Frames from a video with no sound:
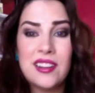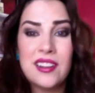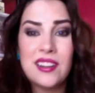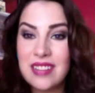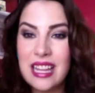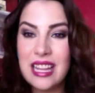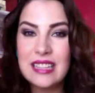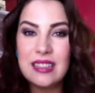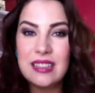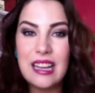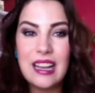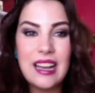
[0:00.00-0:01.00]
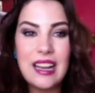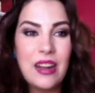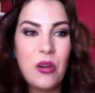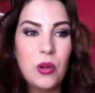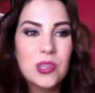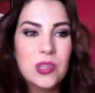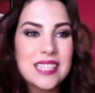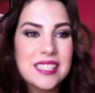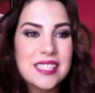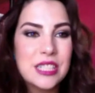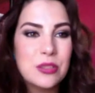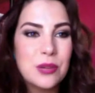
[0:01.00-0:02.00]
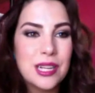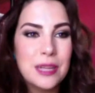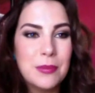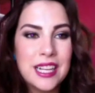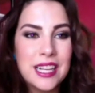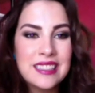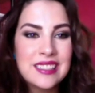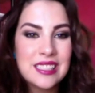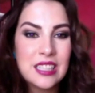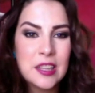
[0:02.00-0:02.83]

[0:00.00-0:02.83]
they're like, I don't know, less than $20.